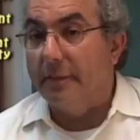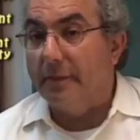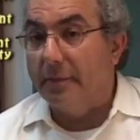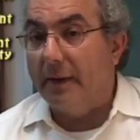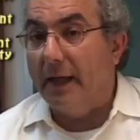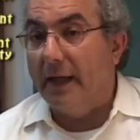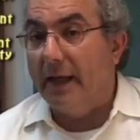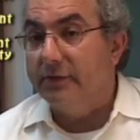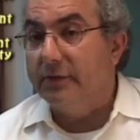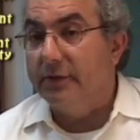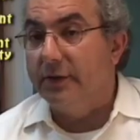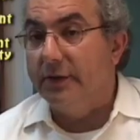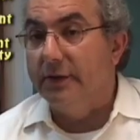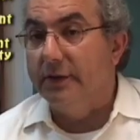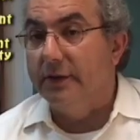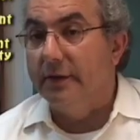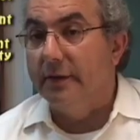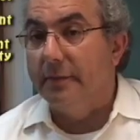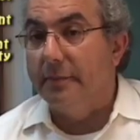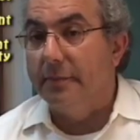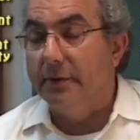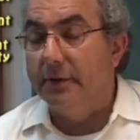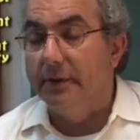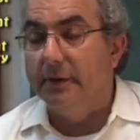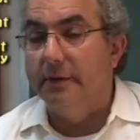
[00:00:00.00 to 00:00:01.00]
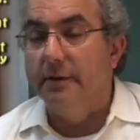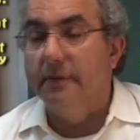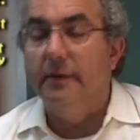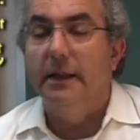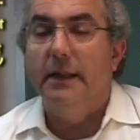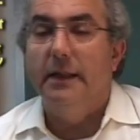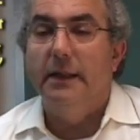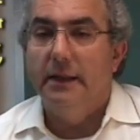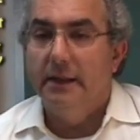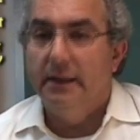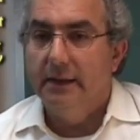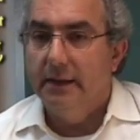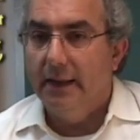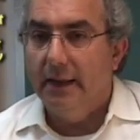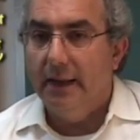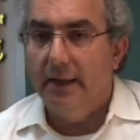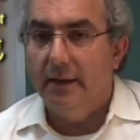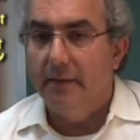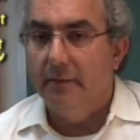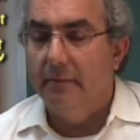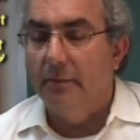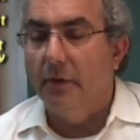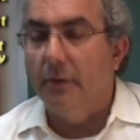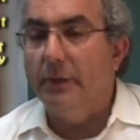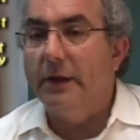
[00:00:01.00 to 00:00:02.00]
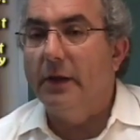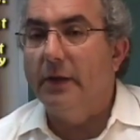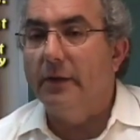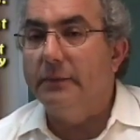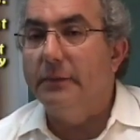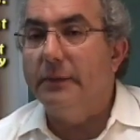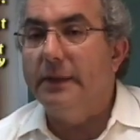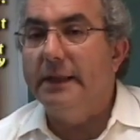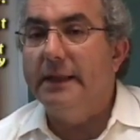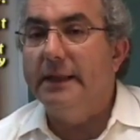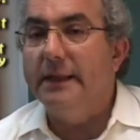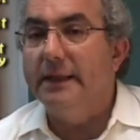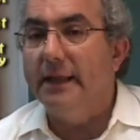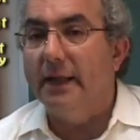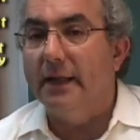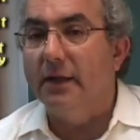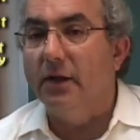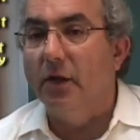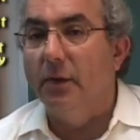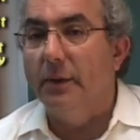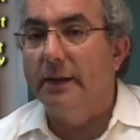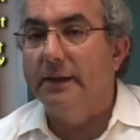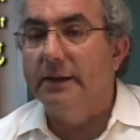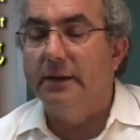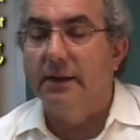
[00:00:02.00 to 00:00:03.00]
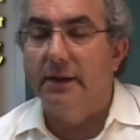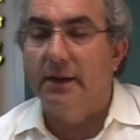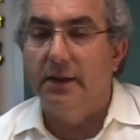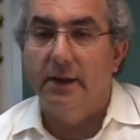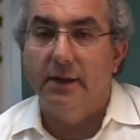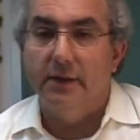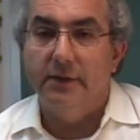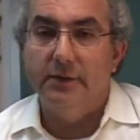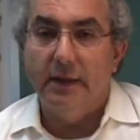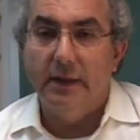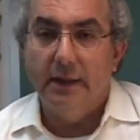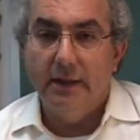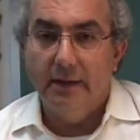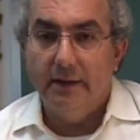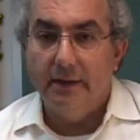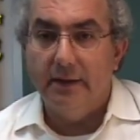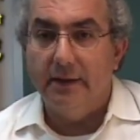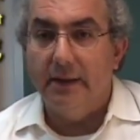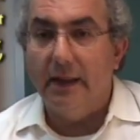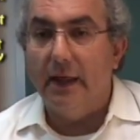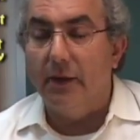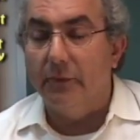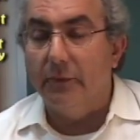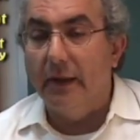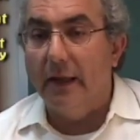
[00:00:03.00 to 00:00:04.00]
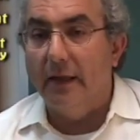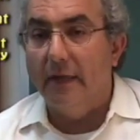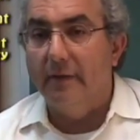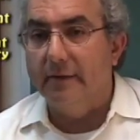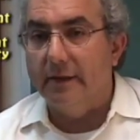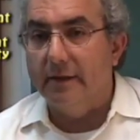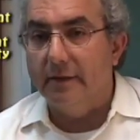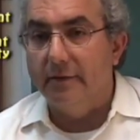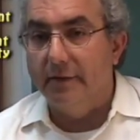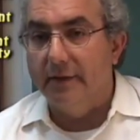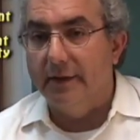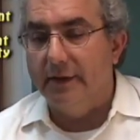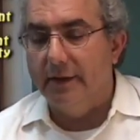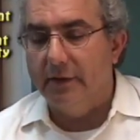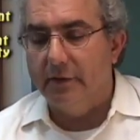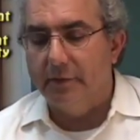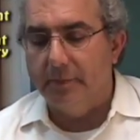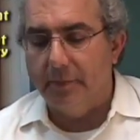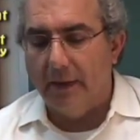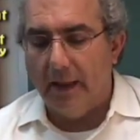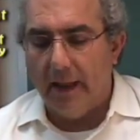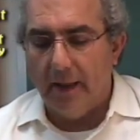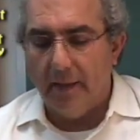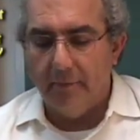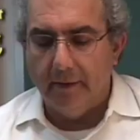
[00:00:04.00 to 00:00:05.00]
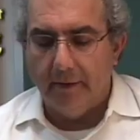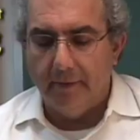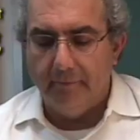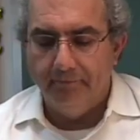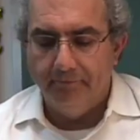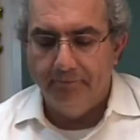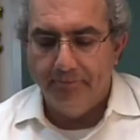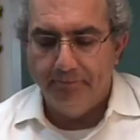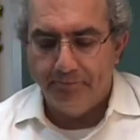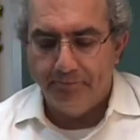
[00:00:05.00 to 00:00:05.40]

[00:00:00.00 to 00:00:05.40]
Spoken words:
the prosecutor to prove, but we need not go into those. They're not relevant for this problem.